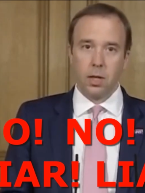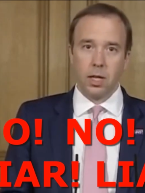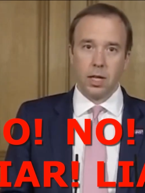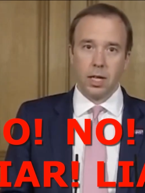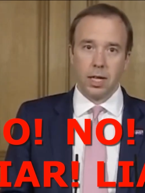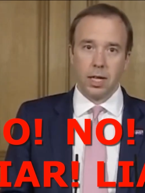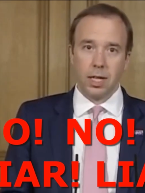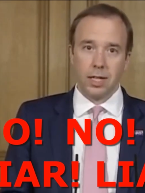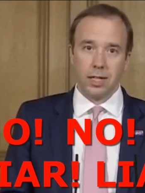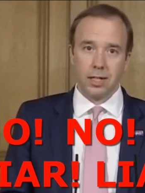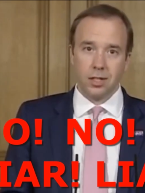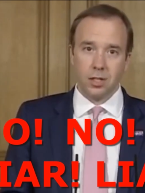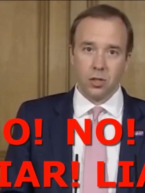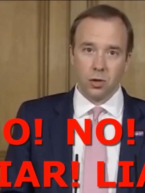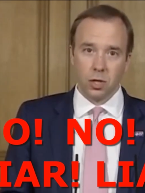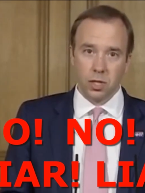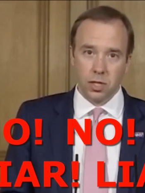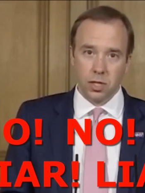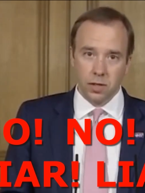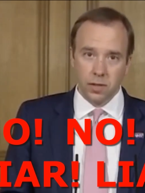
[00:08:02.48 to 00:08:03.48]
It is
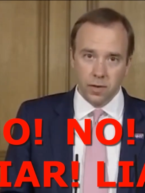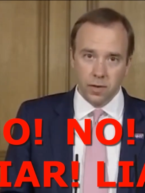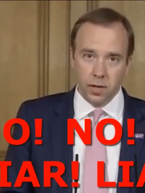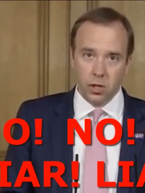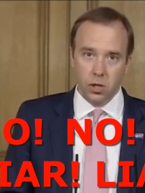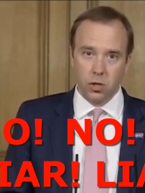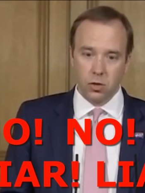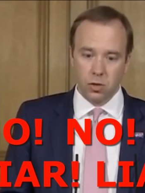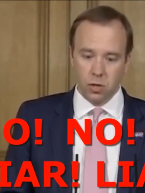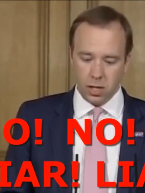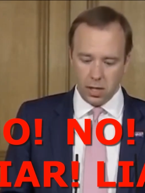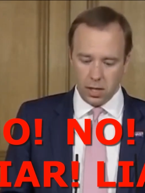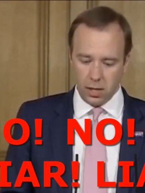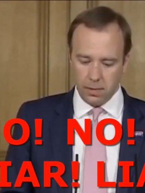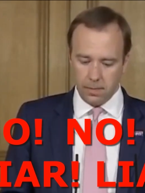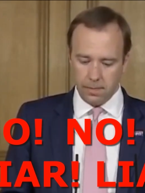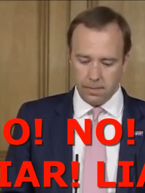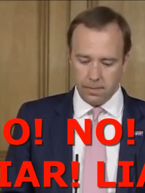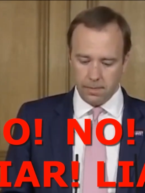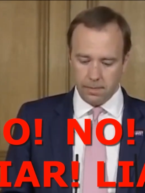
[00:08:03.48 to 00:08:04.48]
your civic duty.
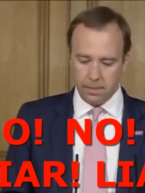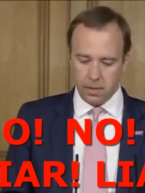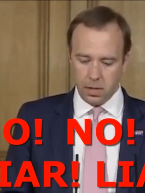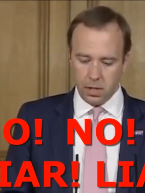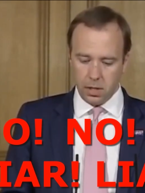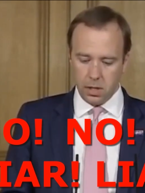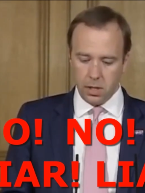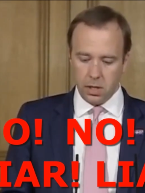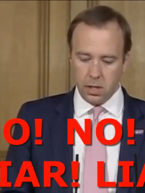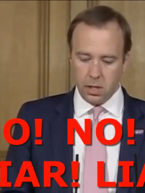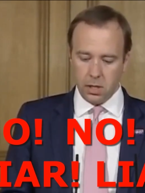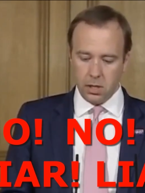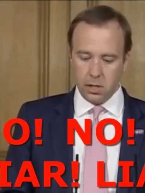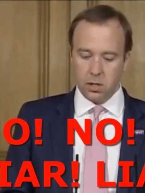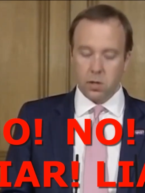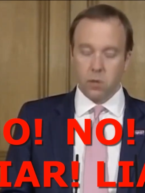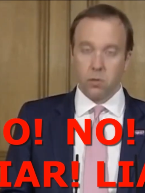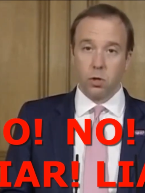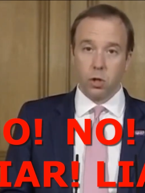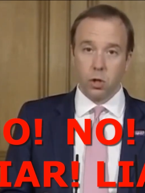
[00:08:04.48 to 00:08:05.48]

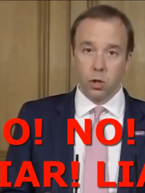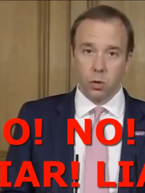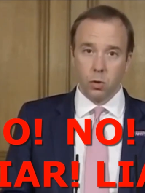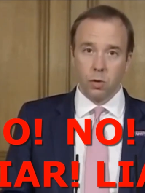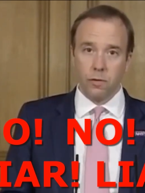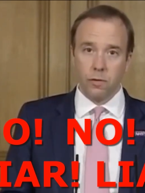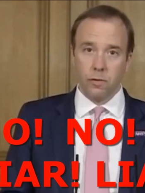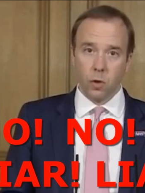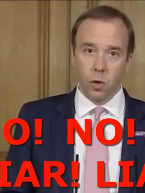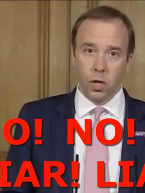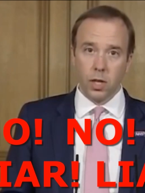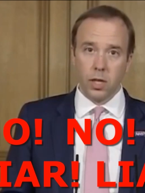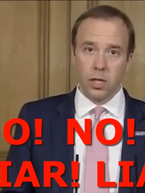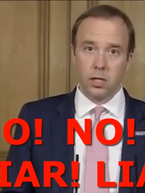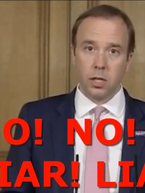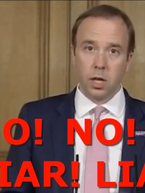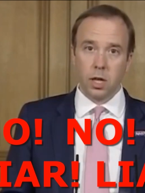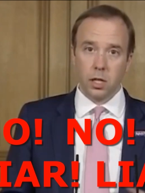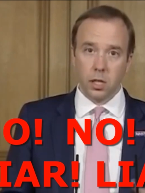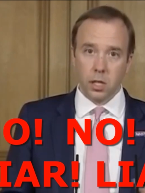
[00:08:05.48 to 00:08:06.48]
So you avoid
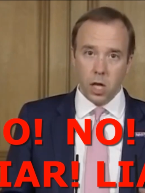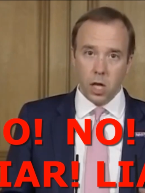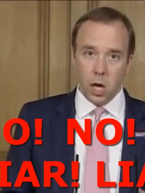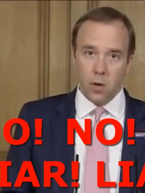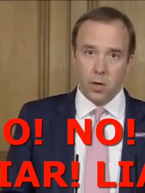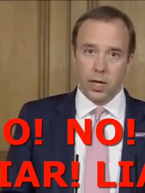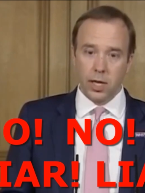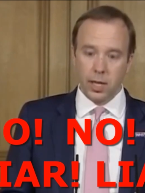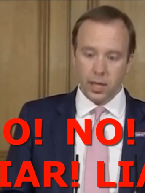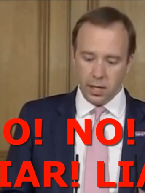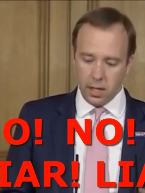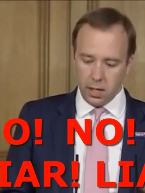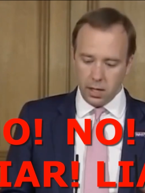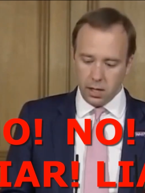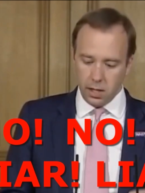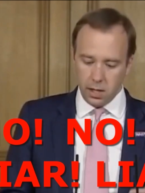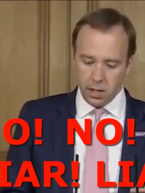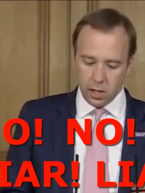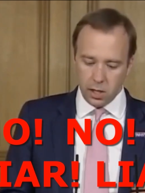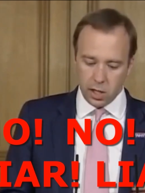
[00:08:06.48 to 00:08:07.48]
unknowingly
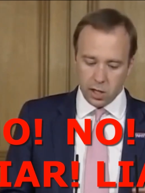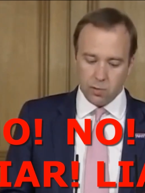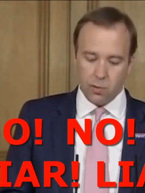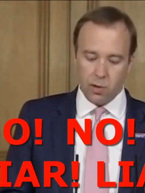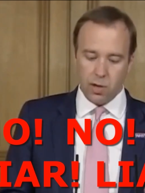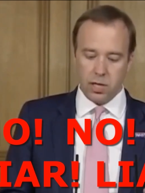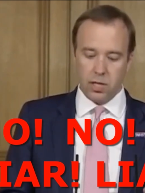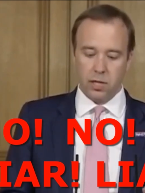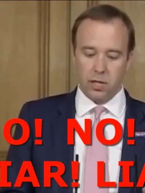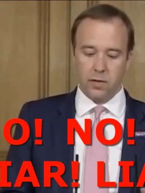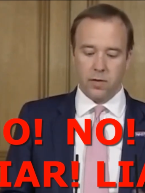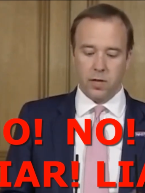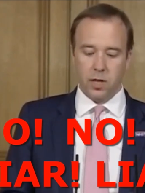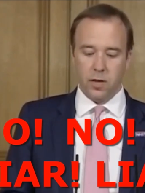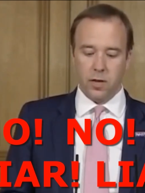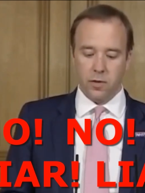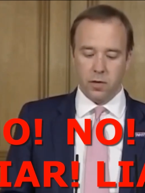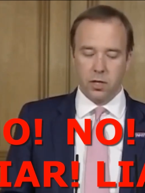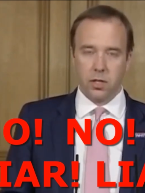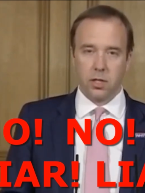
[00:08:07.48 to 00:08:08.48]
spreading the
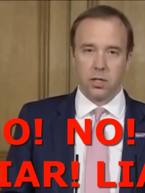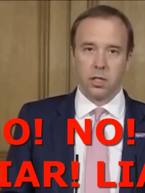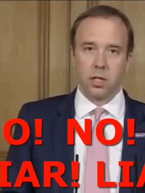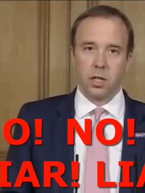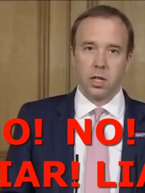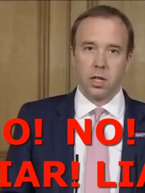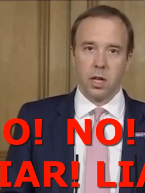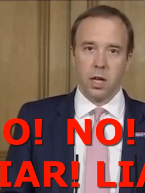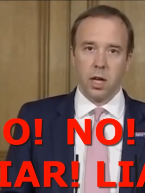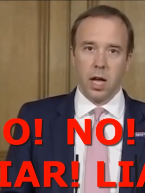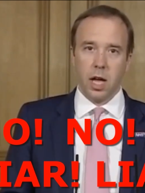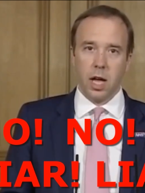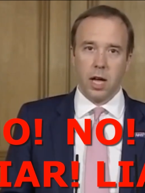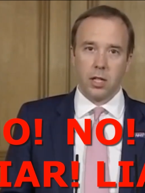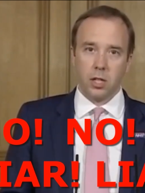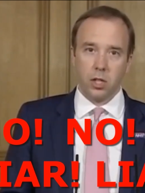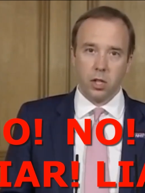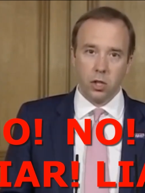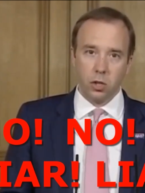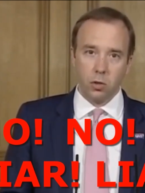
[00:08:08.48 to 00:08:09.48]
virus,
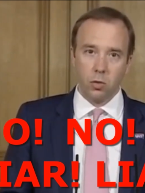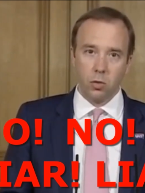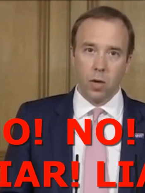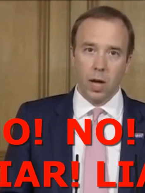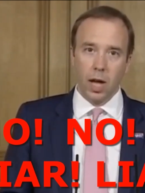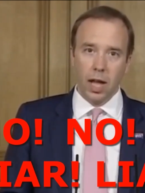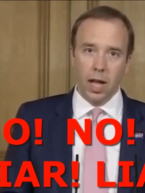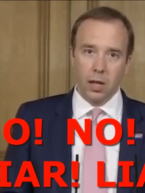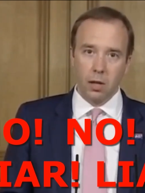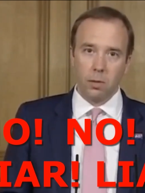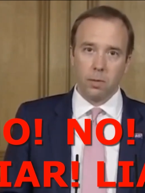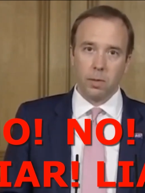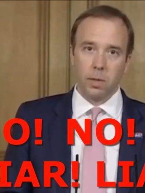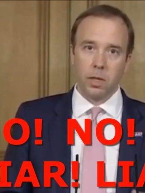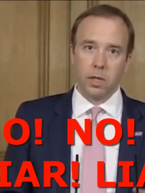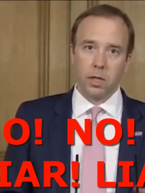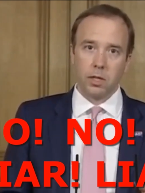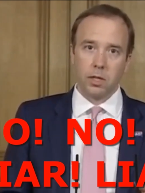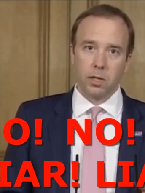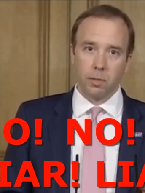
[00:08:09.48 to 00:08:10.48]
and you help
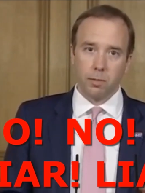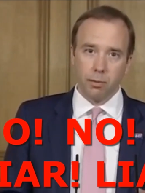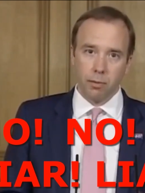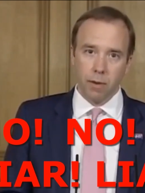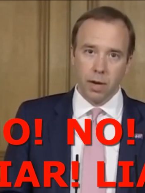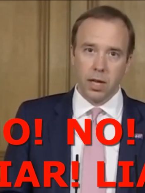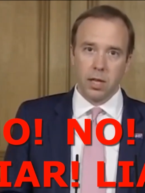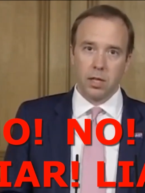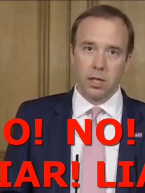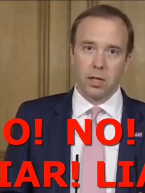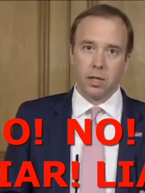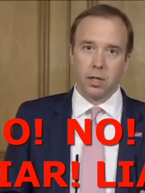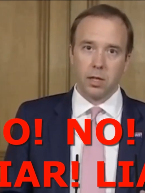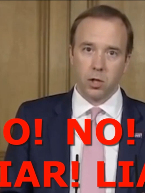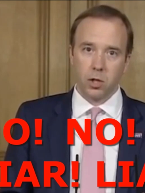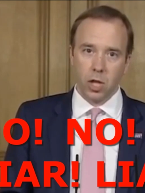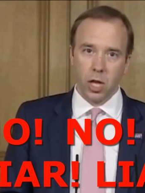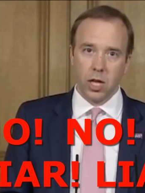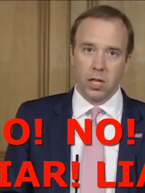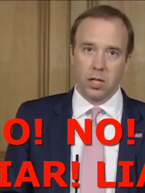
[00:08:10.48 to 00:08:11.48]
to break the
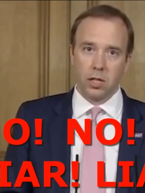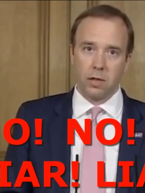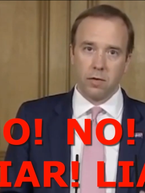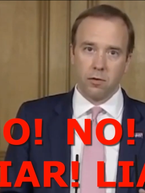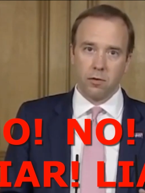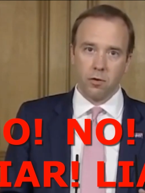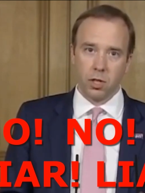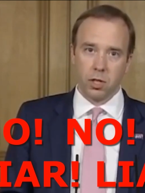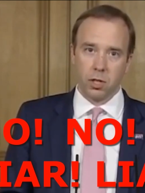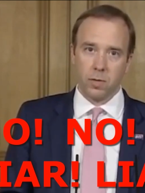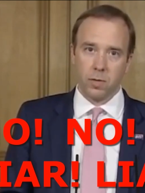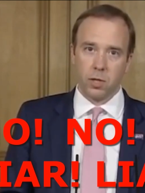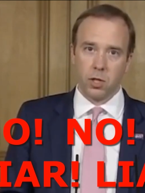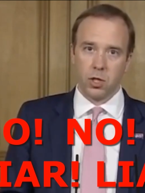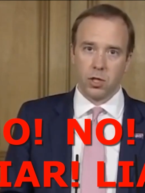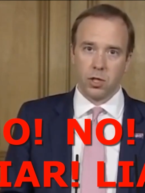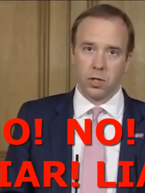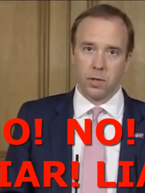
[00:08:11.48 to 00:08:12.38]
chain of transmission.